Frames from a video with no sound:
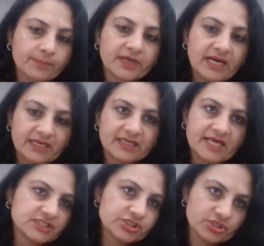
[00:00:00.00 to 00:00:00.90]

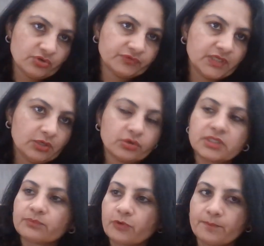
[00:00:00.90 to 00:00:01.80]
Categorization of
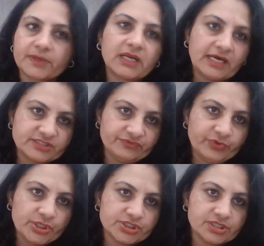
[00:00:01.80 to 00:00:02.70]
the proper
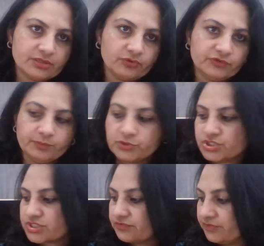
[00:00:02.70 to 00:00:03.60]
classification of the
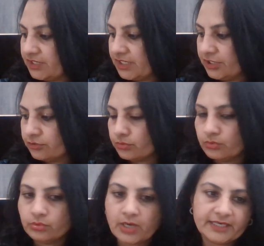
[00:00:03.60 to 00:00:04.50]
position, we need
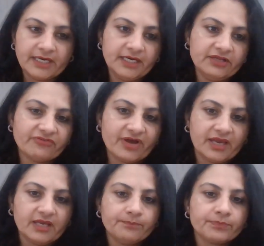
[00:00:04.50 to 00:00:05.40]
to
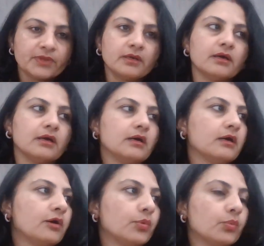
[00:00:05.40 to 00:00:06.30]
identify
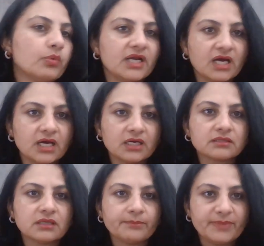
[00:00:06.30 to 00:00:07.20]
what are
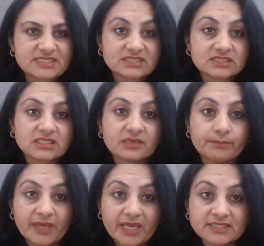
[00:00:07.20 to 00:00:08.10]
the
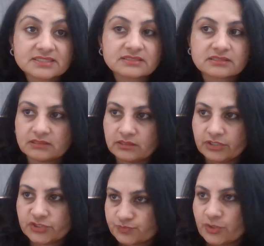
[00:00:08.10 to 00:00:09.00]
base
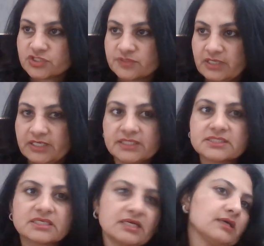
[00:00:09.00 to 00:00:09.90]

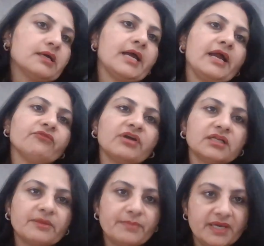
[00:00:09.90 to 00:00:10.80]
responsibilities and what are
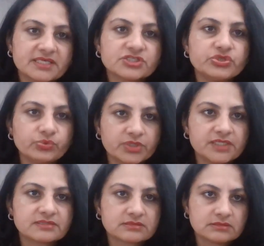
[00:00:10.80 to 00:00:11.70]
the base
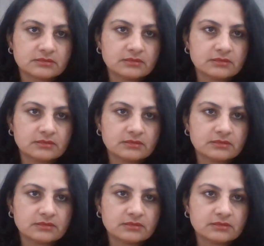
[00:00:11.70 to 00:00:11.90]
duties.